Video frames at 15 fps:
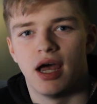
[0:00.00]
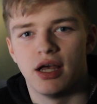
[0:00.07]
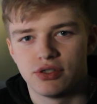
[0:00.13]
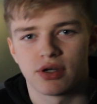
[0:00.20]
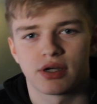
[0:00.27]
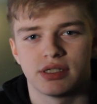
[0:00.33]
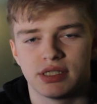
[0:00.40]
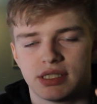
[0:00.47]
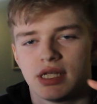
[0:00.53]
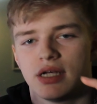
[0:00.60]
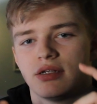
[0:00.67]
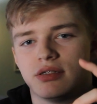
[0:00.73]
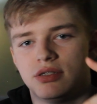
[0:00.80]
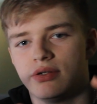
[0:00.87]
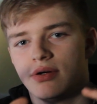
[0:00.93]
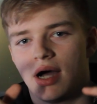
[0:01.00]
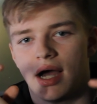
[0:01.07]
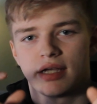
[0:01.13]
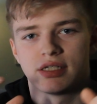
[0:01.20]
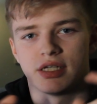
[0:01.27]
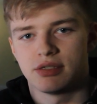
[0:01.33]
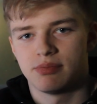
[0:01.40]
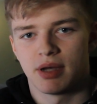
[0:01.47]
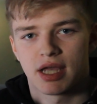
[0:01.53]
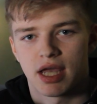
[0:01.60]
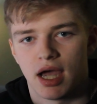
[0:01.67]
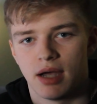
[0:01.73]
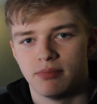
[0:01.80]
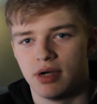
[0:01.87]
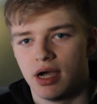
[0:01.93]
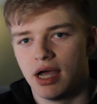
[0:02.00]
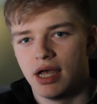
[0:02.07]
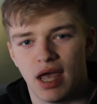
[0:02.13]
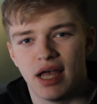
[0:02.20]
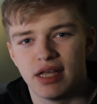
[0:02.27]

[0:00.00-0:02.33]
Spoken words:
so I can still, you know, access my camera.